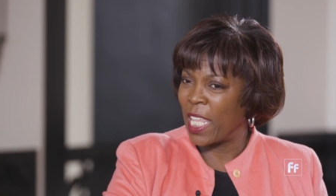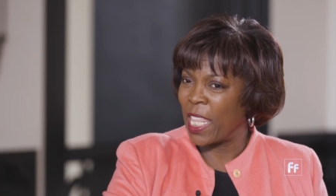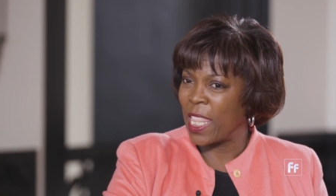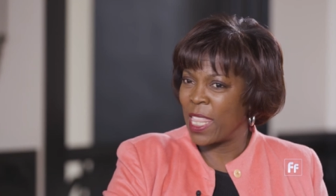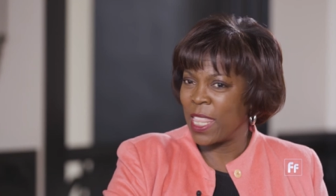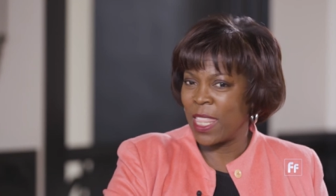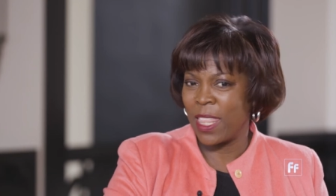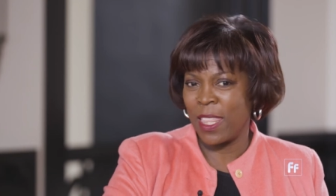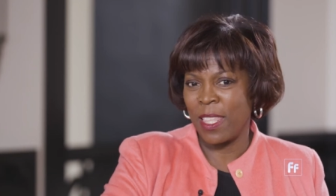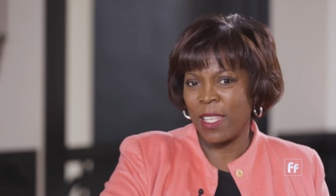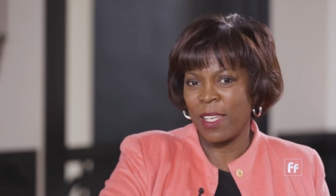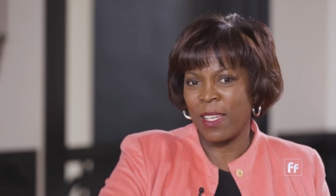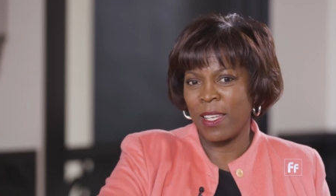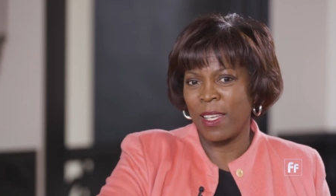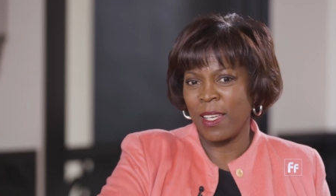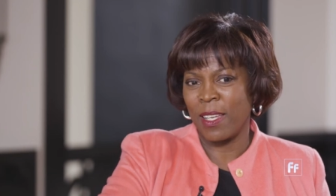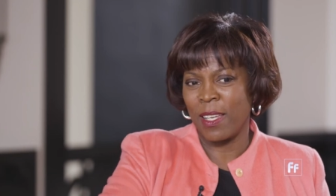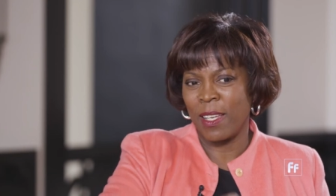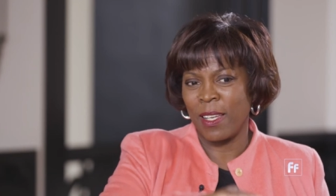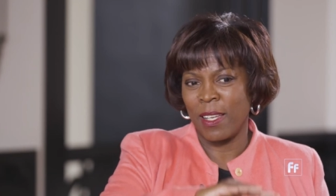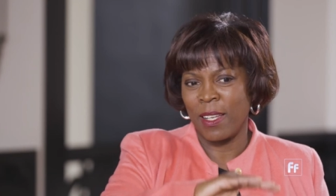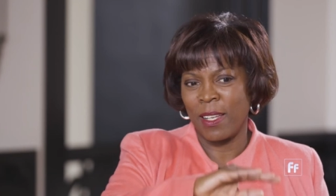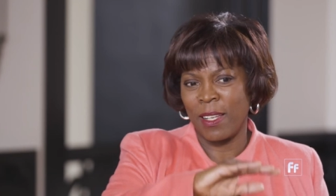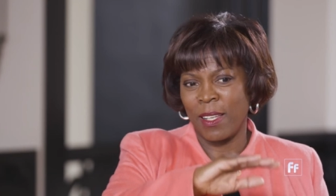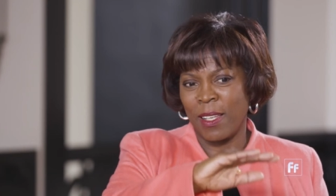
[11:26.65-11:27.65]

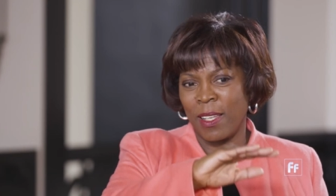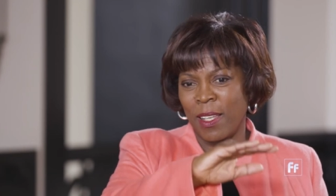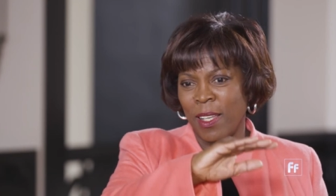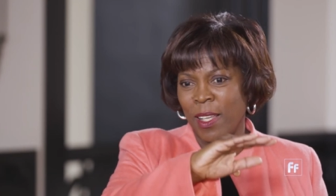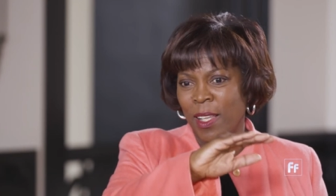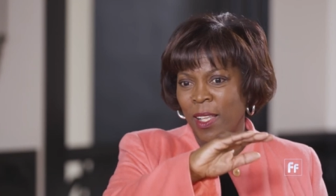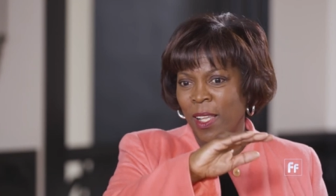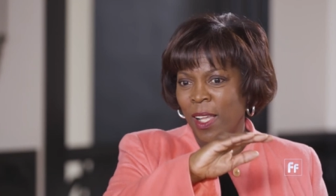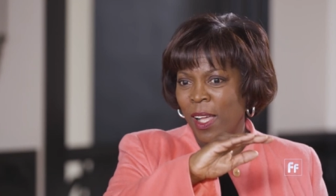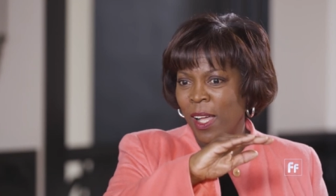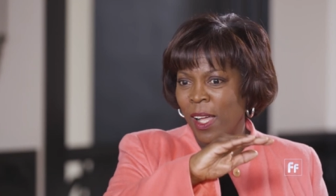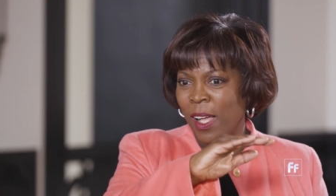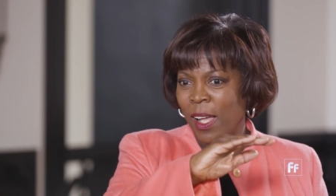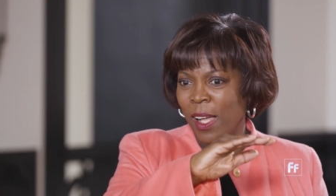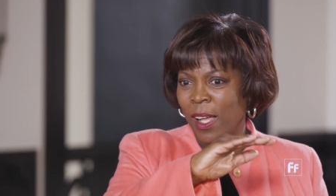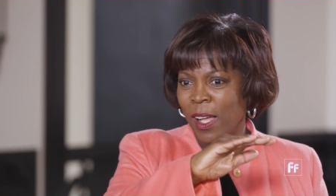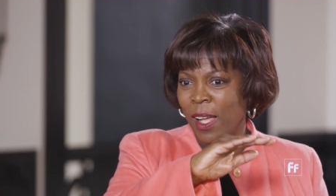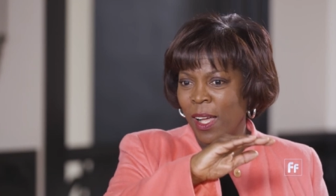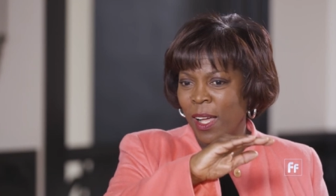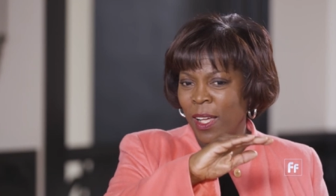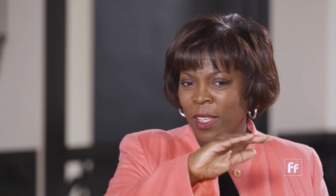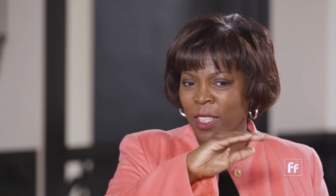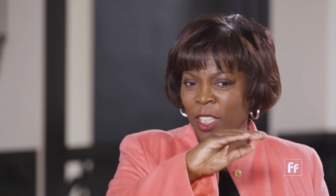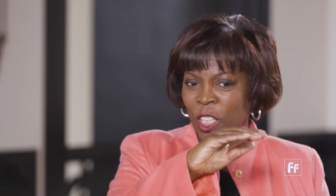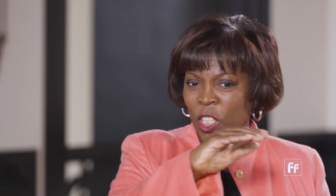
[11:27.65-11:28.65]
the
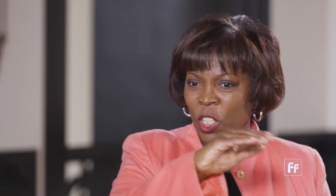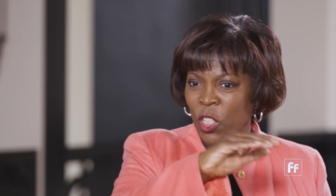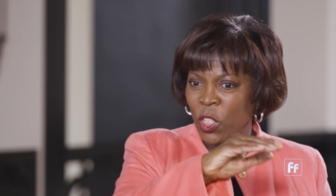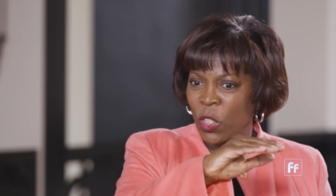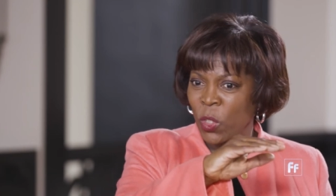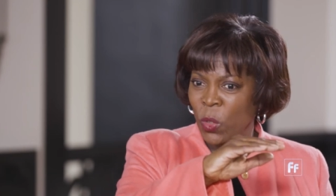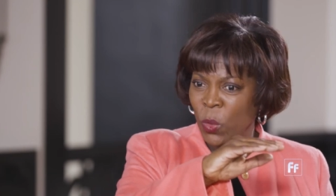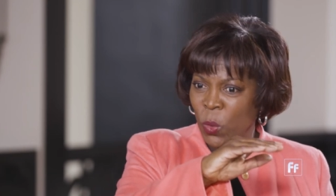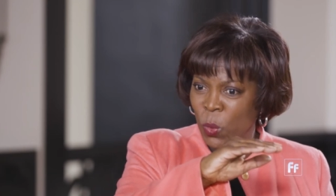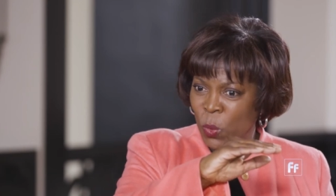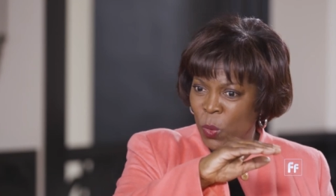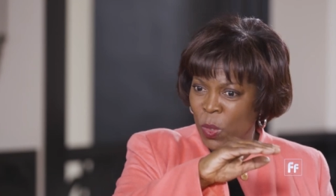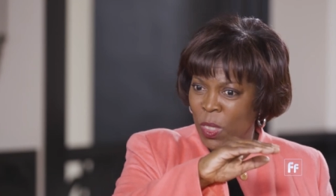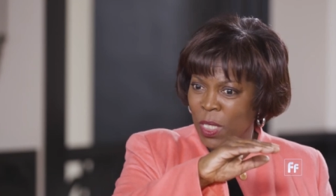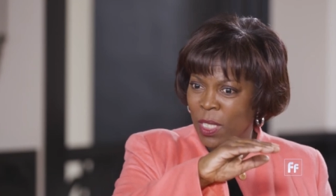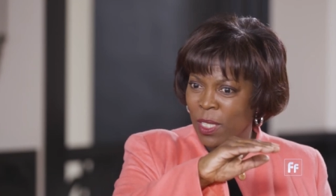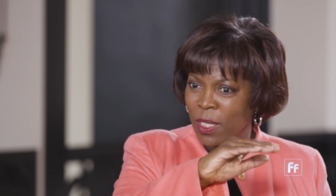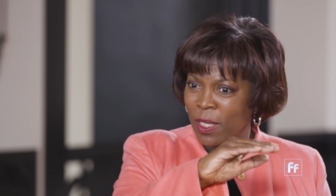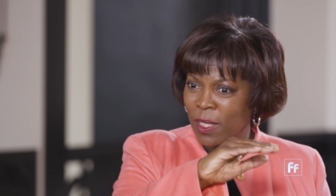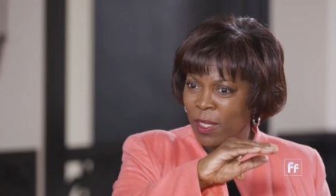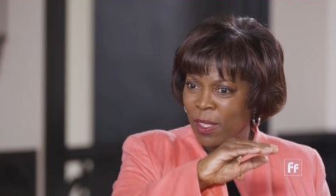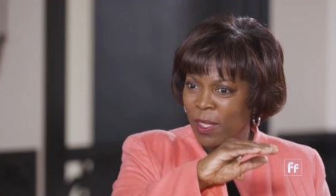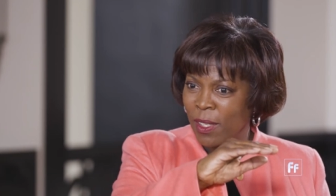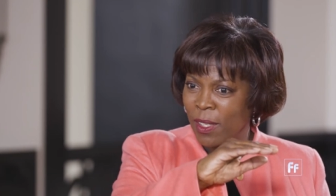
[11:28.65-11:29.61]
acute